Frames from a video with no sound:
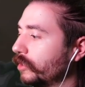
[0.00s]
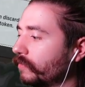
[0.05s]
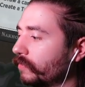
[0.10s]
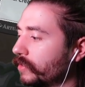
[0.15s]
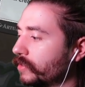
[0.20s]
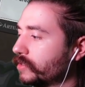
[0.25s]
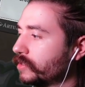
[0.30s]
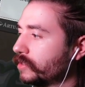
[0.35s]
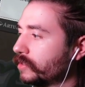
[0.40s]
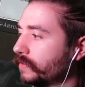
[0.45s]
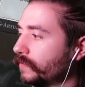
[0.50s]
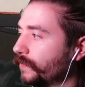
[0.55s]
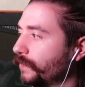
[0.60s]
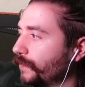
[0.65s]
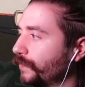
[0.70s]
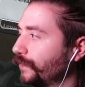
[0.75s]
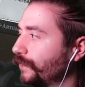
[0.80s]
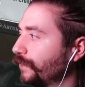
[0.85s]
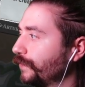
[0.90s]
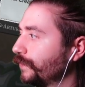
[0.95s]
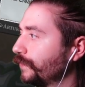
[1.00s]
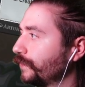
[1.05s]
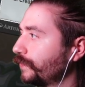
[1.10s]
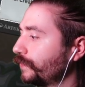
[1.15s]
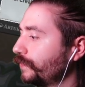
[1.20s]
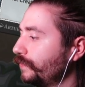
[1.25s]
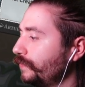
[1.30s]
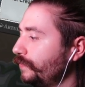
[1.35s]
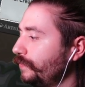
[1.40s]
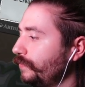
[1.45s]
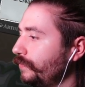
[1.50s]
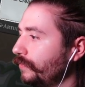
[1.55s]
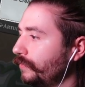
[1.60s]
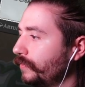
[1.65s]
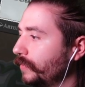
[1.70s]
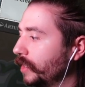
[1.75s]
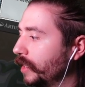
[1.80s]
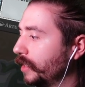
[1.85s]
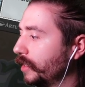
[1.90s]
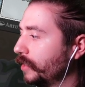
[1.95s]
first.
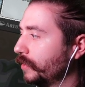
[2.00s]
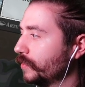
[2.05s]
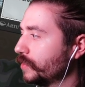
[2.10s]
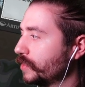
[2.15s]
They killed us